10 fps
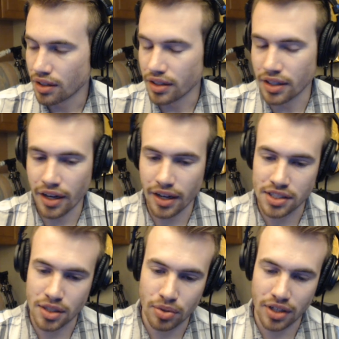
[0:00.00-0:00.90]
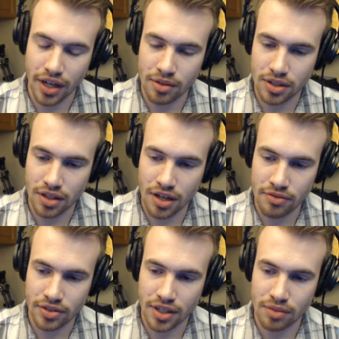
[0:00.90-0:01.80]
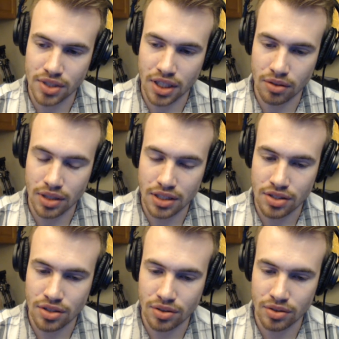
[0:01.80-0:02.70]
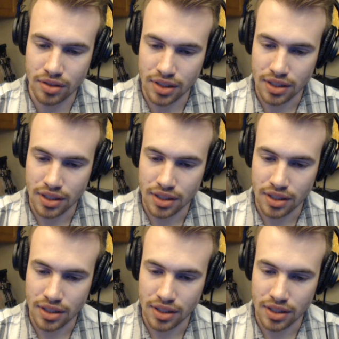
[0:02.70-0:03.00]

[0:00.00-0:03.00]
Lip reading: Yeah, at some point I would love for them to go into